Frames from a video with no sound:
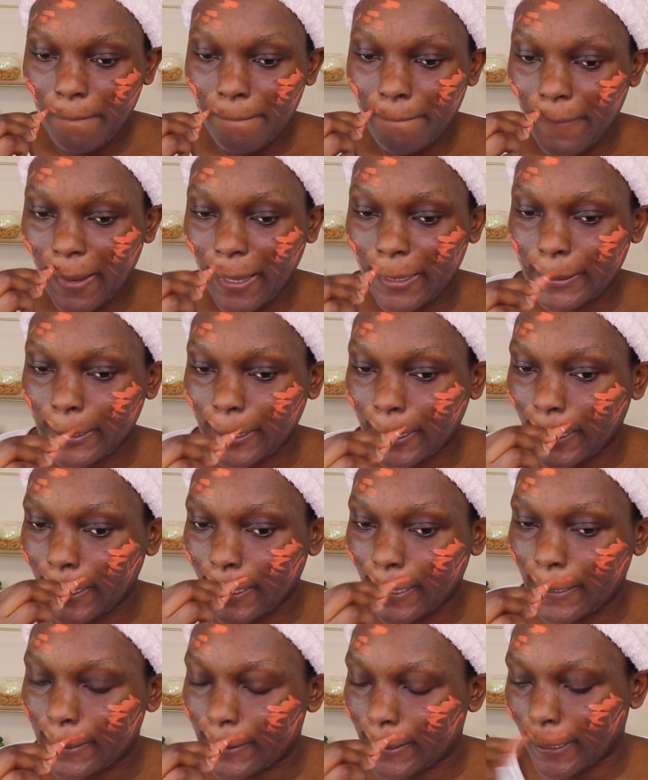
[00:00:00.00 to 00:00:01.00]
my
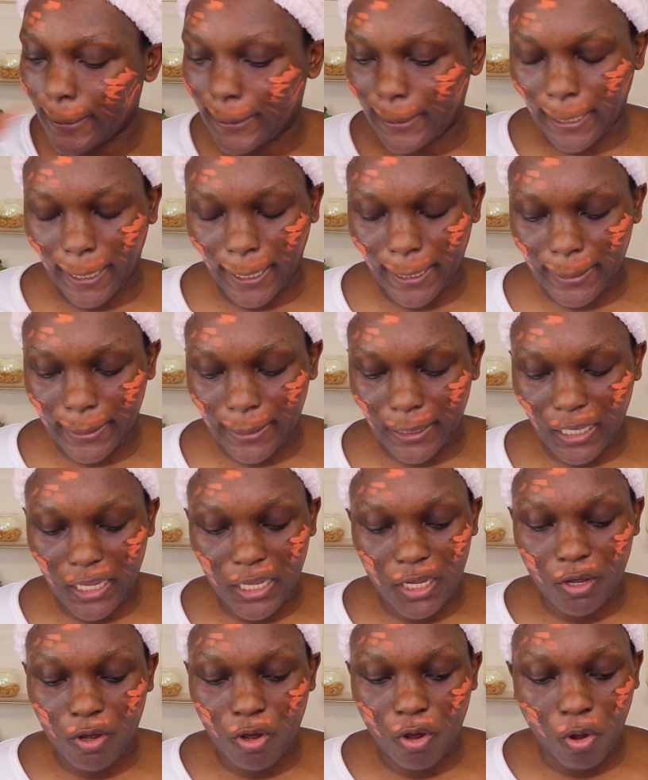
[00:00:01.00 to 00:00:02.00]
cheeks, it's like
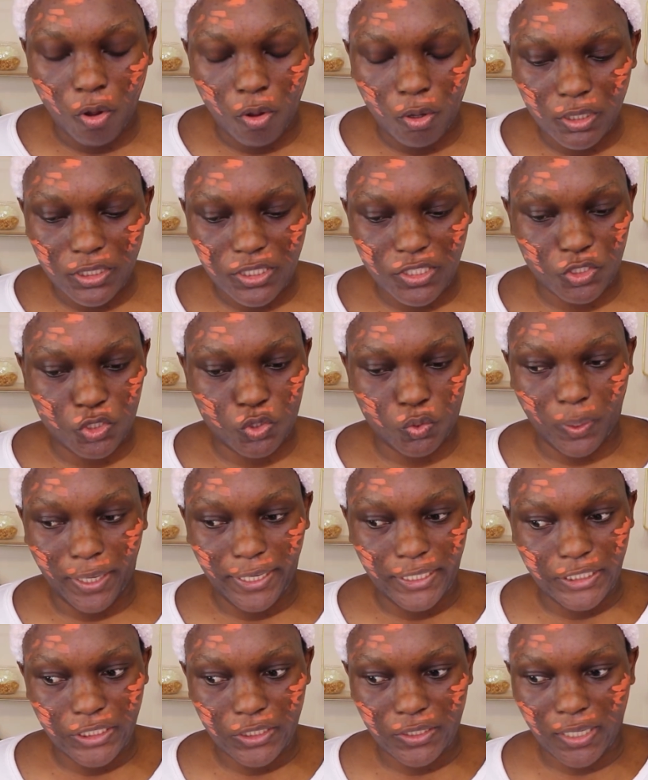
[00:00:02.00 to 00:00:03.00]
a whole
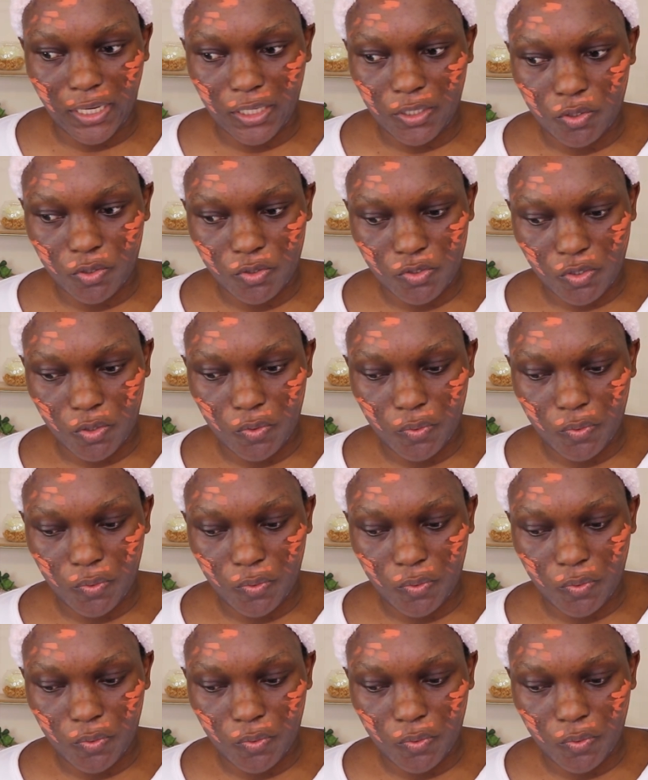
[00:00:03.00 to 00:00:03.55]
situation that goes